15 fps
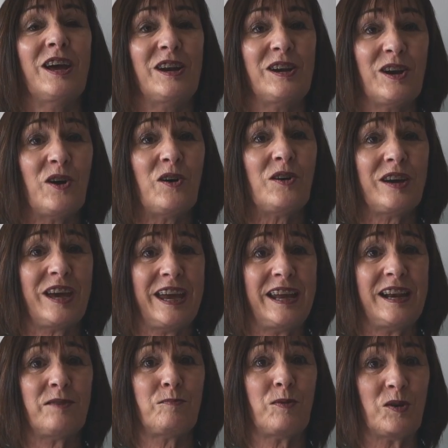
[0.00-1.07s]
Lá
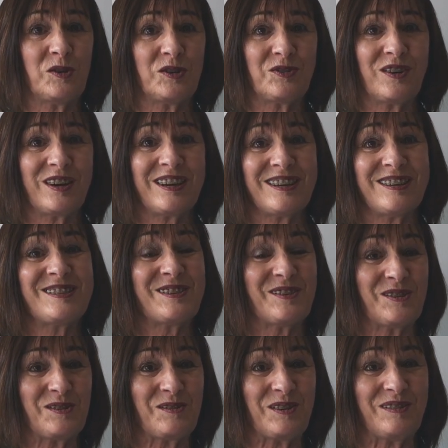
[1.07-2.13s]
éile pádraig
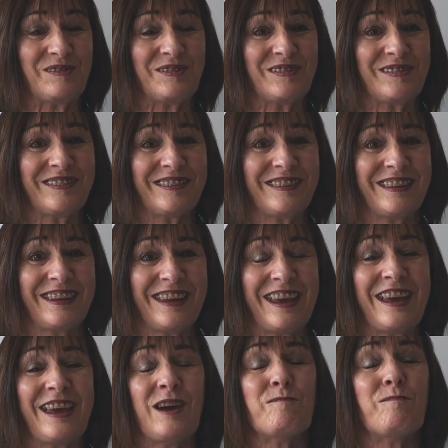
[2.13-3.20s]
sonagaibh.
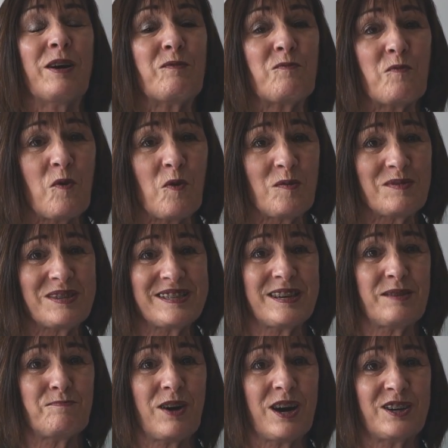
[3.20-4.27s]
My warmest
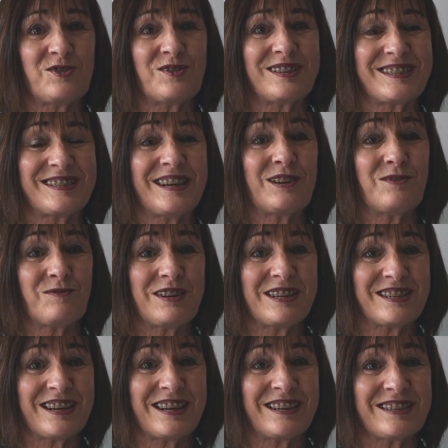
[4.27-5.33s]
St. Patrick's Day
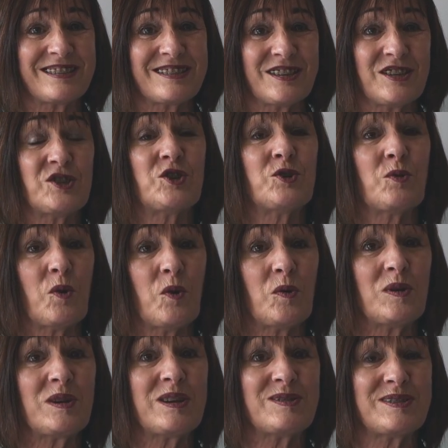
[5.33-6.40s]
greetings to
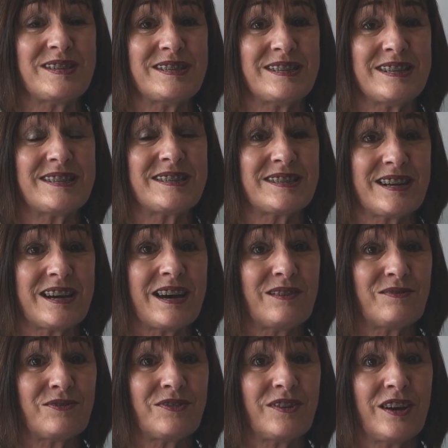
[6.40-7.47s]
all UCD
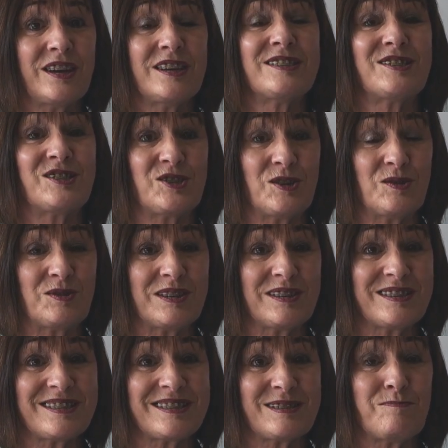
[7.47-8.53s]
staff,
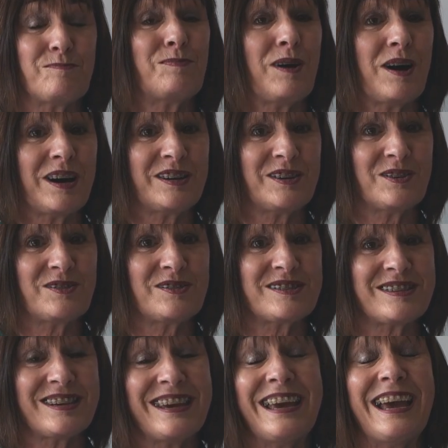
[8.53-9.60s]
students,
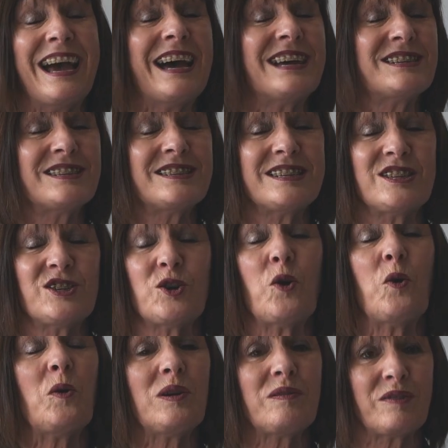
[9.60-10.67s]
partners, and indeed to
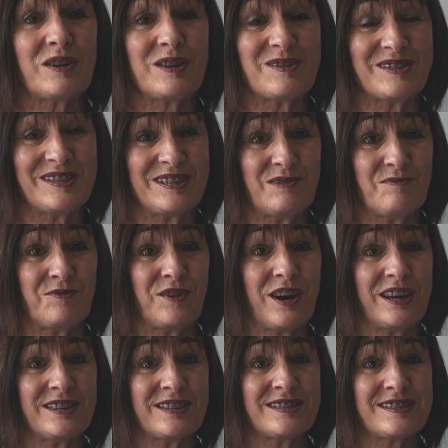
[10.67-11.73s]
all of our UCD
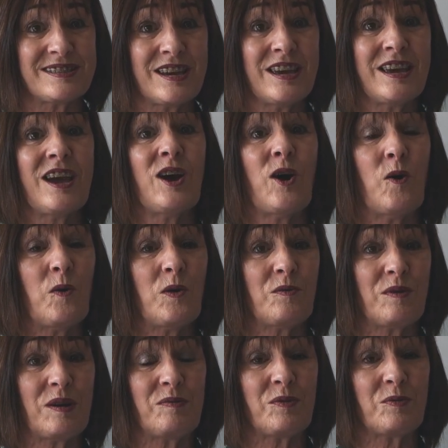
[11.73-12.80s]
friends all
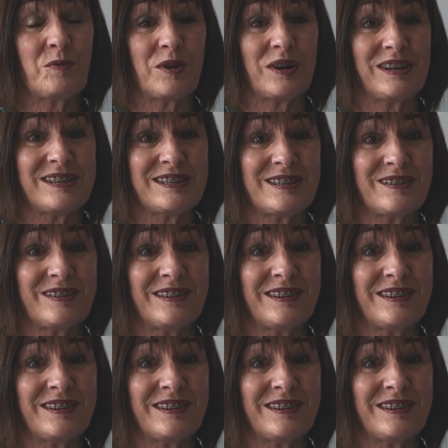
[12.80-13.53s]
around the world.